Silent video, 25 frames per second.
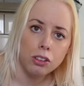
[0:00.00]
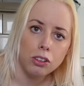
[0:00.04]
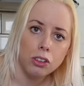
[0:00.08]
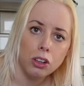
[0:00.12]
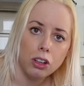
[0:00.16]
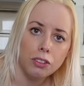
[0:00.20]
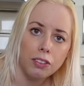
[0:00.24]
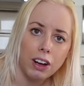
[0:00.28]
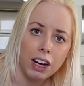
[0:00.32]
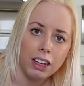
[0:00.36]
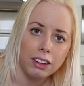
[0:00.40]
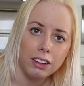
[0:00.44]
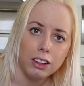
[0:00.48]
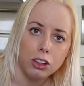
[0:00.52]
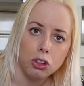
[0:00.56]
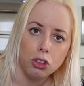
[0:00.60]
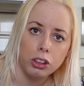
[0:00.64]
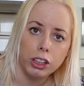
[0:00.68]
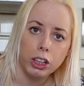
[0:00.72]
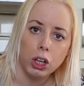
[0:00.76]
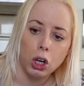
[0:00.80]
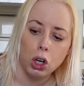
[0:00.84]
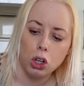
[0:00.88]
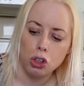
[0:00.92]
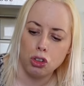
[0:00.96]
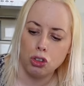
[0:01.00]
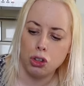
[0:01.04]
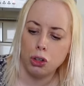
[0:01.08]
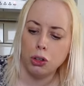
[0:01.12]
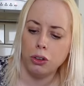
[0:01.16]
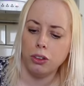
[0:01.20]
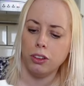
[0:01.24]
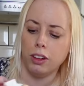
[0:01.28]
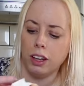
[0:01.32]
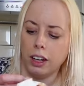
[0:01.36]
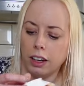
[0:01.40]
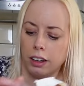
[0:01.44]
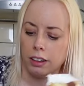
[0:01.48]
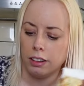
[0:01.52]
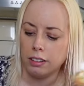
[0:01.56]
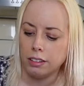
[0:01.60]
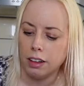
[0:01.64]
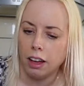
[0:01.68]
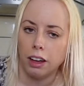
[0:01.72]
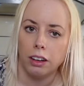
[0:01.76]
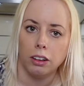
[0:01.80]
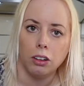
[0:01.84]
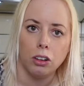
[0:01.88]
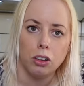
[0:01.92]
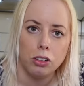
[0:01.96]
stuff, I literally got 2 things.
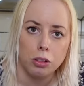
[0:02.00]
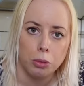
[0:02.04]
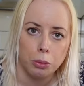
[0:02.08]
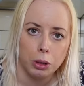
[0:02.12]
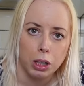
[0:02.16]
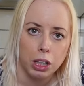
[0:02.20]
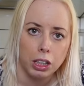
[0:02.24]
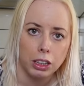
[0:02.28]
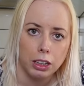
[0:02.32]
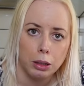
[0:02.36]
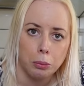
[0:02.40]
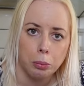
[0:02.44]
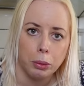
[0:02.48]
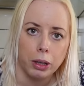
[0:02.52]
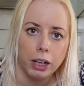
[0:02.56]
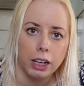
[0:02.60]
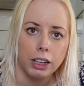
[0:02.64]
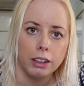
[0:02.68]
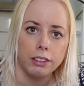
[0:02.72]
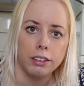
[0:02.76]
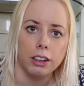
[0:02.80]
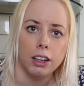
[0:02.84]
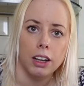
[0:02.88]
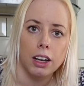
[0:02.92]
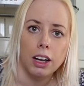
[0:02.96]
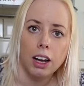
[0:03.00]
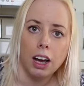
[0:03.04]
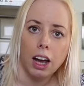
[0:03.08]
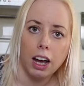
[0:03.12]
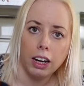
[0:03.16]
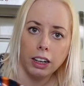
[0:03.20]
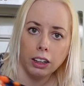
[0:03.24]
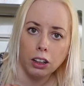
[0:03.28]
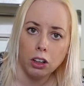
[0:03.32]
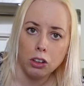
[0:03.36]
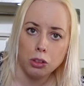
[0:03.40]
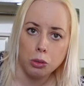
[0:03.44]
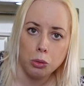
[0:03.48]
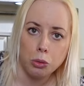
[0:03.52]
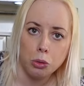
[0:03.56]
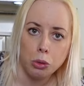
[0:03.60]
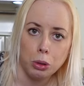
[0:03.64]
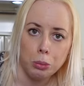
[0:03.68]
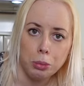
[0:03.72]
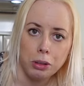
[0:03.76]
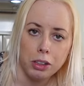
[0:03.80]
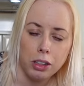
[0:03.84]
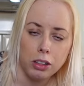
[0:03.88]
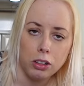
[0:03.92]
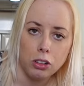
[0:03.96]
I got some garlic bread, and I got some sweet
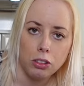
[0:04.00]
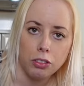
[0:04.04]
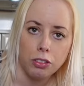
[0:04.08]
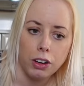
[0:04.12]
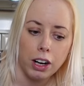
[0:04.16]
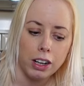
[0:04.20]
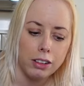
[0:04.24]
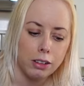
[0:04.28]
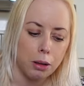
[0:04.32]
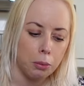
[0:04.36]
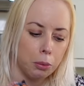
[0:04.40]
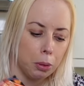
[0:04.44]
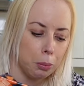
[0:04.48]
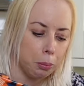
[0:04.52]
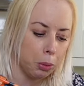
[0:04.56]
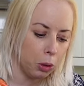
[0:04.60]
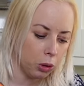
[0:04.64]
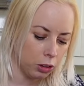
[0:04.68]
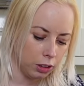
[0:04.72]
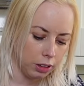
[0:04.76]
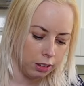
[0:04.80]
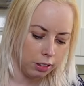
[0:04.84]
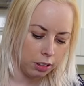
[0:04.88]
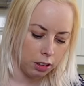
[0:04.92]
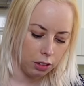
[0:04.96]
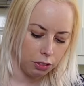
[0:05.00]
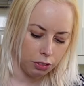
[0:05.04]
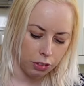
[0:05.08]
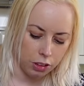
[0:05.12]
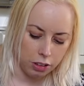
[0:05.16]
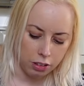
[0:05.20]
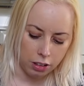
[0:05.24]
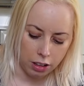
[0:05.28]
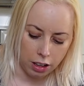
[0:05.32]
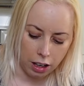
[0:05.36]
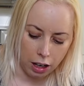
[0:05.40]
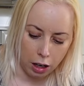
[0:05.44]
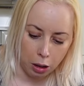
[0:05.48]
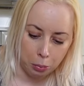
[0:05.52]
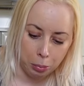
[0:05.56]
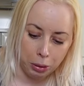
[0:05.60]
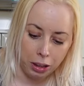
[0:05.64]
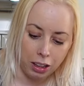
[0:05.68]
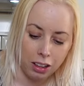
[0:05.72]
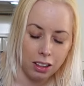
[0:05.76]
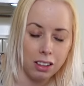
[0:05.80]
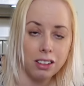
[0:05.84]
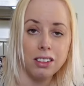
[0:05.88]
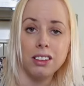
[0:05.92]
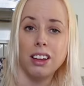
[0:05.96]
potato fries. I'm gonna put these in the freezer now
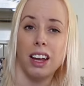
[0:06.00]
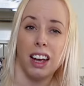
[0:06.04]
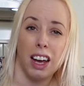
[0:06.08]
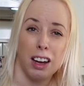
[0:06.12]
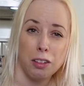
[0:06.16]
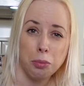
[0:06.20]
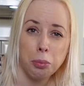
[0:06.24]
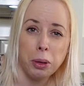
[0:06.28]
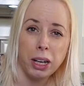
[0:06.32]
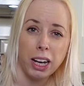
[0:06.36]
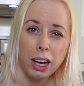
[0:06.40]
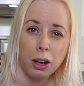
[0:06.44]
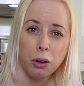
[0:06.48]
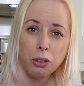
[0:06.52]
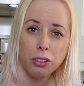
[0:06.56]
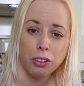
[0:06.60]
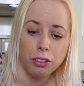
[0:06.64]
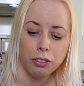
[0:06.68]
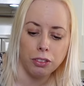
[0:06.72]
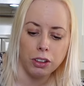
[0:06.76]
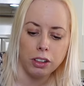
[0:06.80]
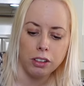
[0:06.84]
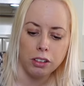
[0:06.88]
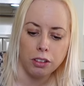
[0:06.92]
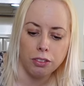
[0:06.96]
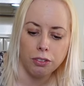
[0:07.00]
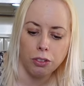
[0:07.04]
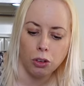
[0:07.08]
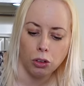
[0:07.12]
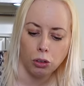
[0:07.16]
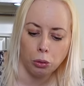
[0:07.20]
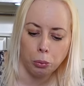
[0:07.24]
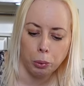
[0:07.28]
because they have been out of the freezer for a